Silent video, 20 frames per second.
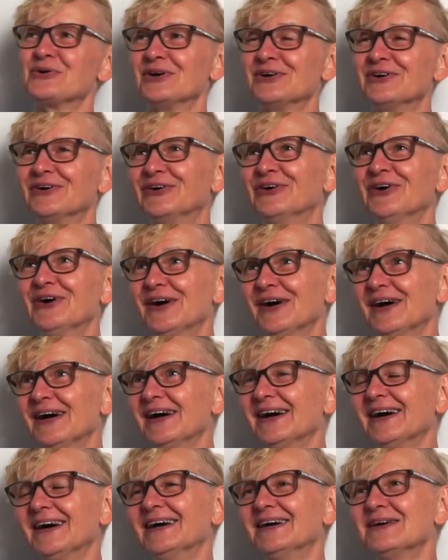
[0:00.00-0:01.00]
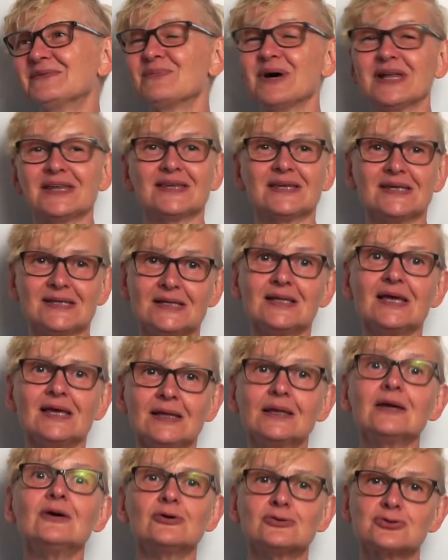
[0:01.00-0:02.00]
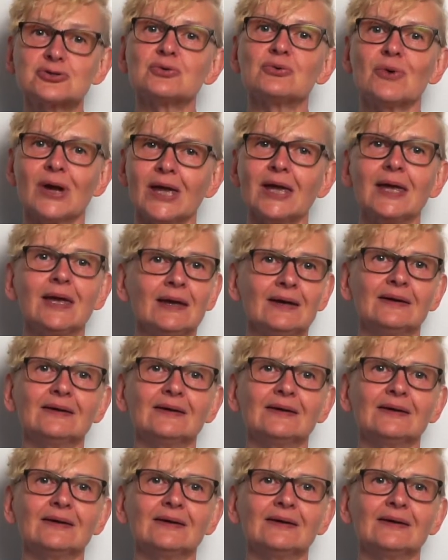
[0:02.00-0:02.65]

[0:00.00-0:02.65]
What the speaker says: no, but it goes away.